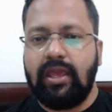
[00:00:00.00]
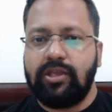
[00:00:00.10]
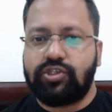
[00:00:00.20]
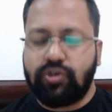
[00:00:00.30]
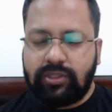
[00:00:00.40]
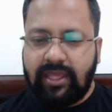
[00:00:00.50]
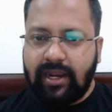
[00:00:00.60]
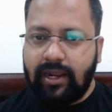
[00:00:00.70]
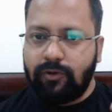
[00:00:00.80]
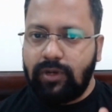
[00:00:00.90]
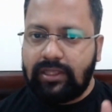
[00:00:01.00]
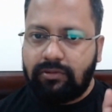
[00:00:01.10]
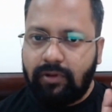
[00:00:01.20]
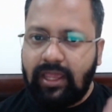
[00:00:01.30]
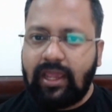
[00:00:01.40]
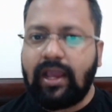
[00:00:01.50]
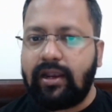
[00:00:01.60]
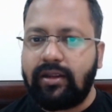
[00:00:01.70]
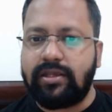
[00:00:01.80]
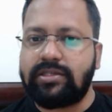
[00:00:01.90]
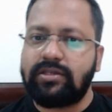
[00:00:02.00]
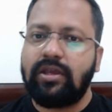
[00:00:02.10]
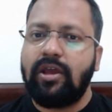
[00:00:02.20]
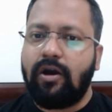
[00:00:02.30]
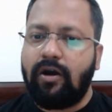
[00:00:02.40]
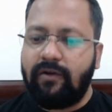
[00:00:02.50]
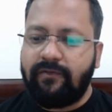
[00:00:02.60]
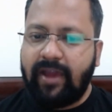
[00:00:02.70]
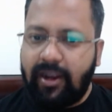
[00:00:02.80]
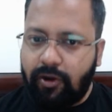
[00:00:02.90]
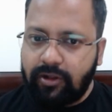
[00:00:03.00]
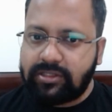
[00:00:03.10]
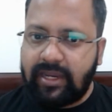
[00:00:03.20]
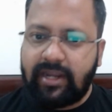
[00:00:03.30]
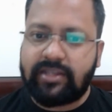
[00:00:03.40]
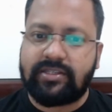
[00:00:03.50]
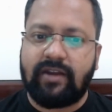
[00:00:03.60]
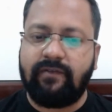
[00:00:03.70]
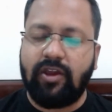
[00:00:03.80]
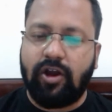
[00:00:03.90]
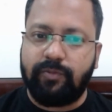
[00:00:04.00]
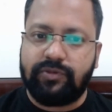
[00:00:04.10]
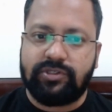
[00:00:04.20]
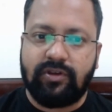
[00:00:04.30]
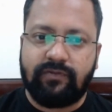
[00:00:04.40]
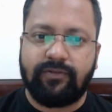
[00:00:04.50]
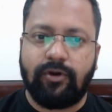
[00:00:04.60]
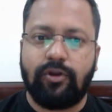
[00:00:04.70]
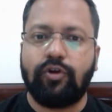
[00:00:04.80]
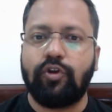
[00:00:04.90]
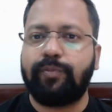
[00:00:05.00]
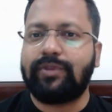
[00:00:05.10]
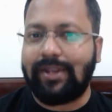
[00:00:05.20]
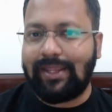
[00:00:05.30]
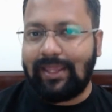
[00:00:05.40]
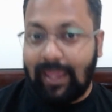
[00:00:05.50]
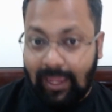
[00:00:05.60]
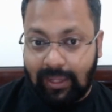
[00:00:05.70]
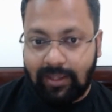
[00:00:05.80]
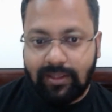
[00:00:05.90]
So there are only 3 colors of hydroxides that we observe for group 3A: